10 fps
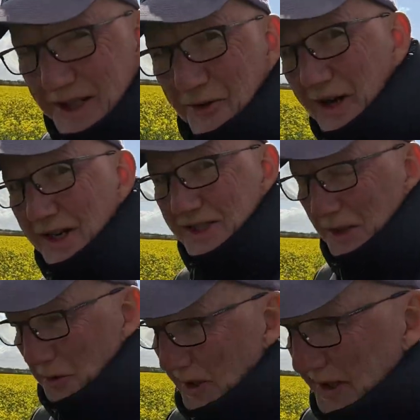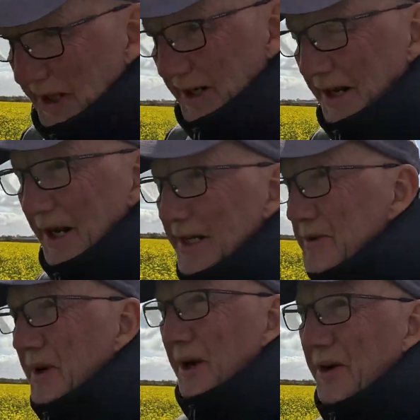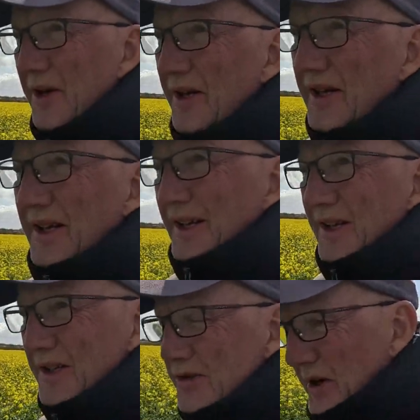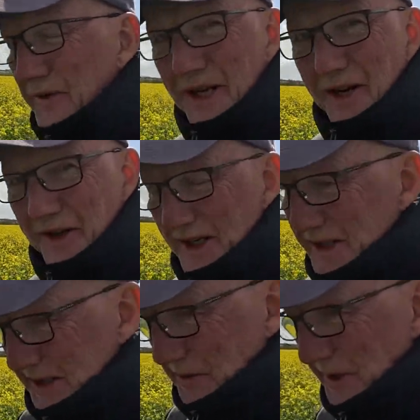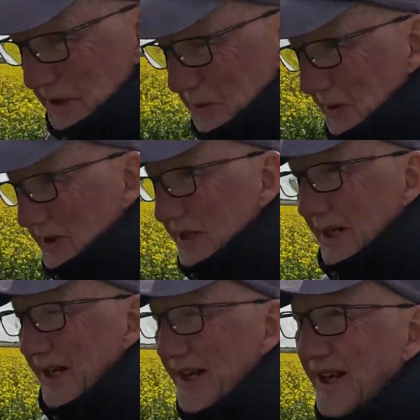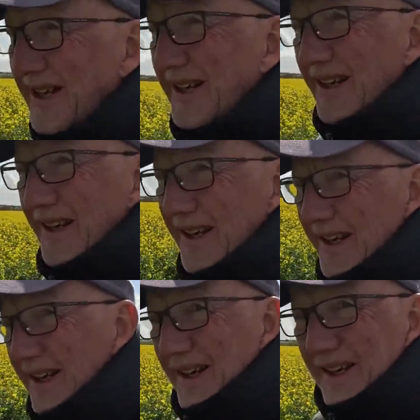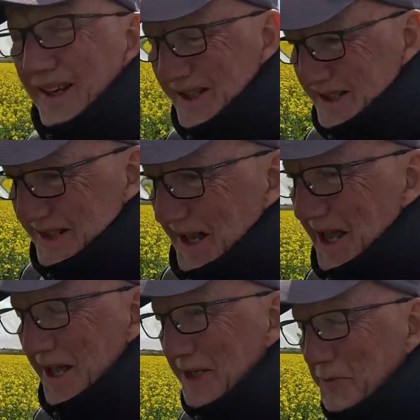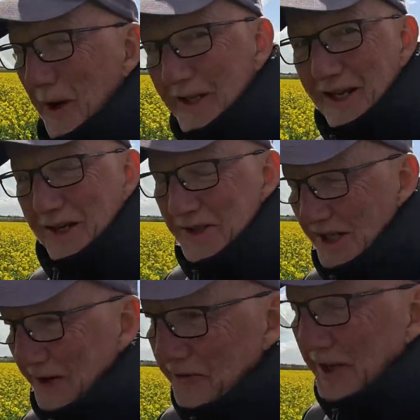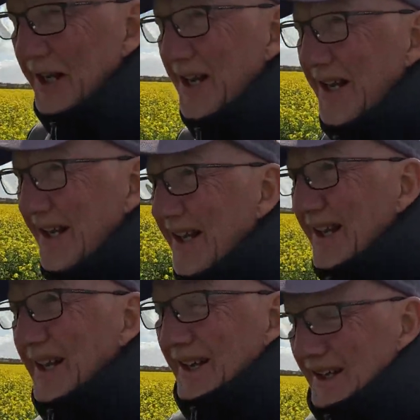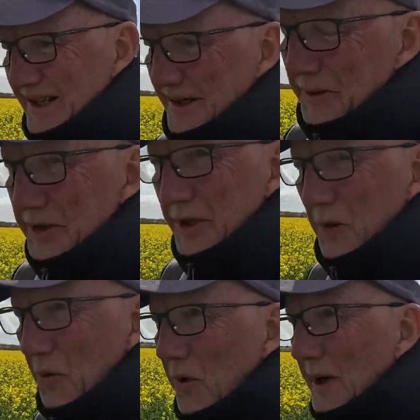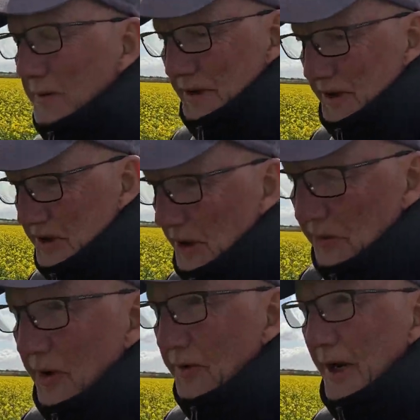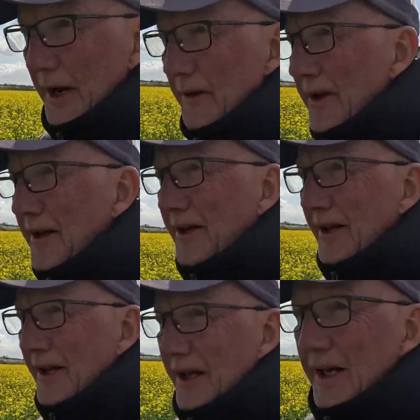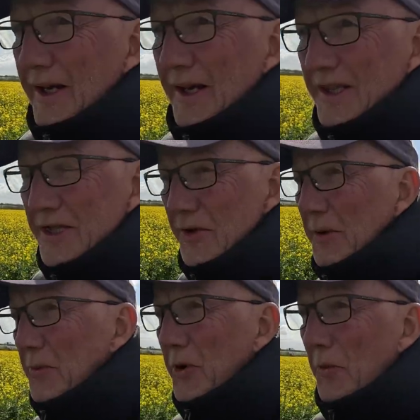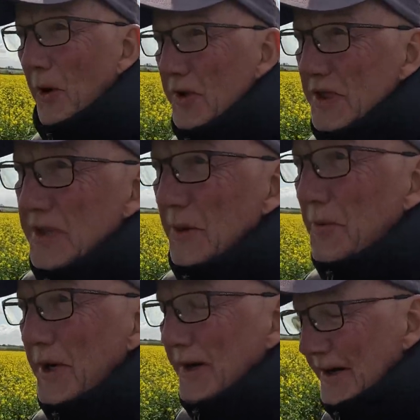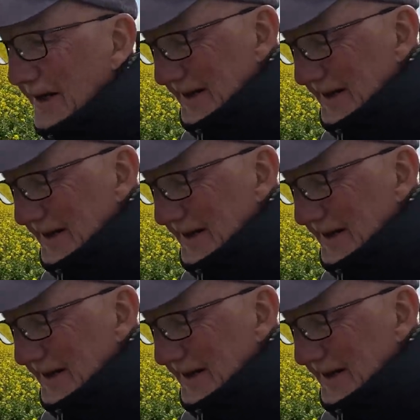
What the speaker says: horrendously windy today as well. The drone didn't like it too much, but it's back down safely. We're just going to walk up to the top road now. There's 3 pillboxes up here